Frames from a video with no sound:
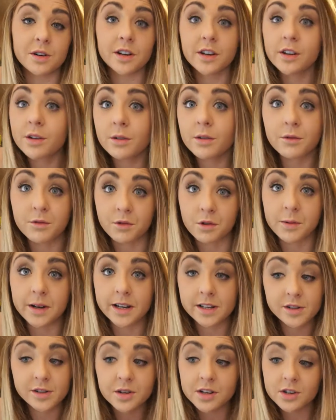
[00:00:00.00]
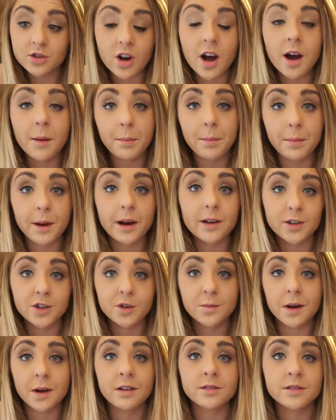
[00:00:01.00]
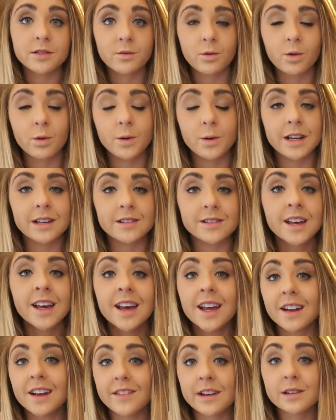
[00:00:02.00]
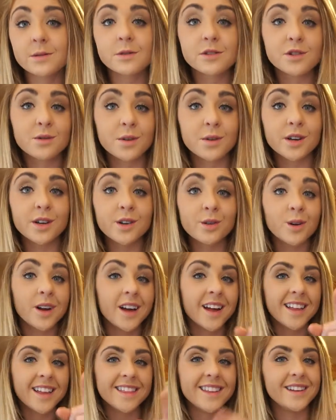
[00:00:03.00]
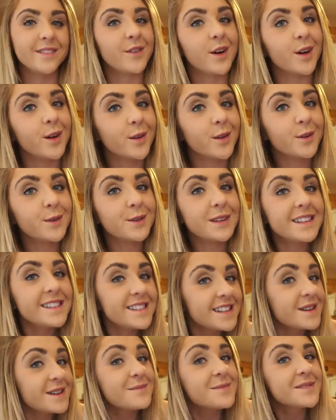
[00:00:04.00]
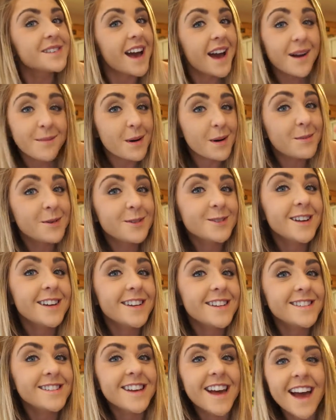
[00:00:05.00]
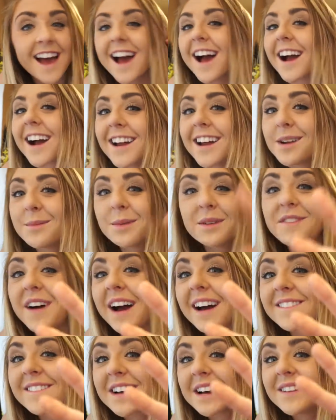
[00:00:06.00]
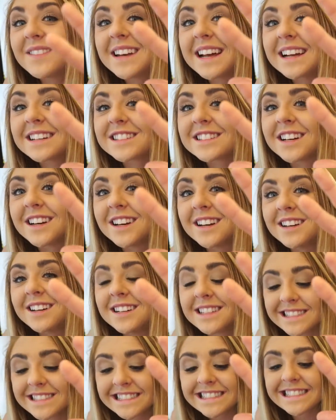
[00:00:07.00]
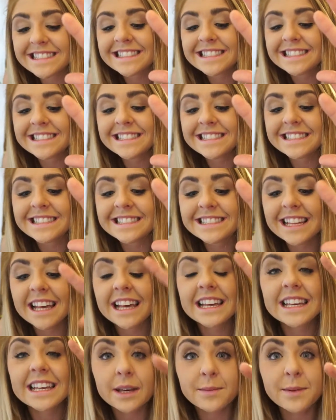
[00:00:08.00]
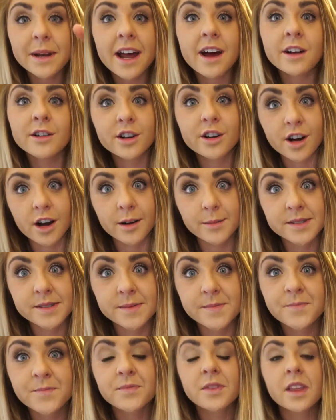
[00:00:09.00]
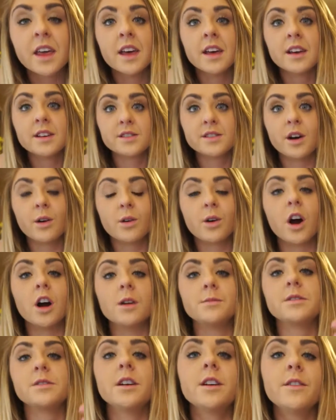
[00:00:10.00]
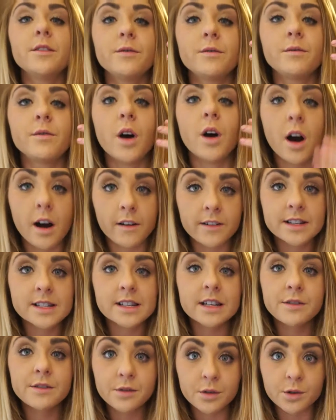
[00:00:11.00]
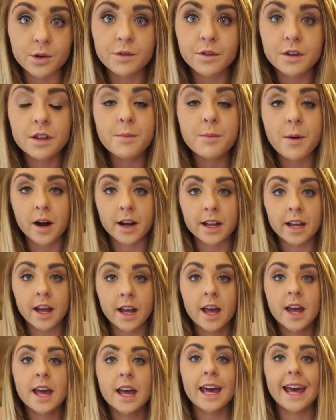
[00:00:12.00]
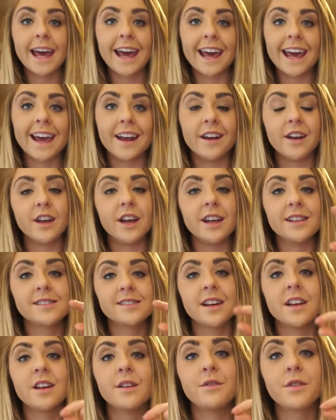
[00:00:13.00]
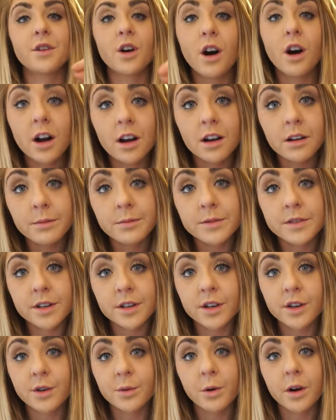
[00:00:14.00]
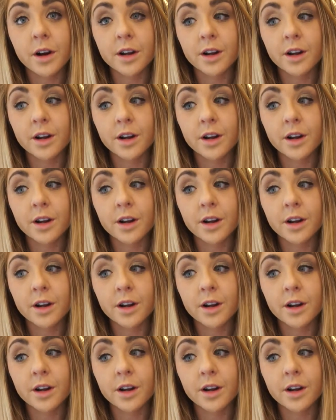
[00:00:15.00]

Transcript: could do in 4 weeks. You can drop about 2 pounds in 4 weeks. If that's what you want to do, then follow these tips. I'm almost done. I got number 5 coming at you. Keep an eye on your carbs. So carbs are obviously fuel for the body, and instead of carbs, you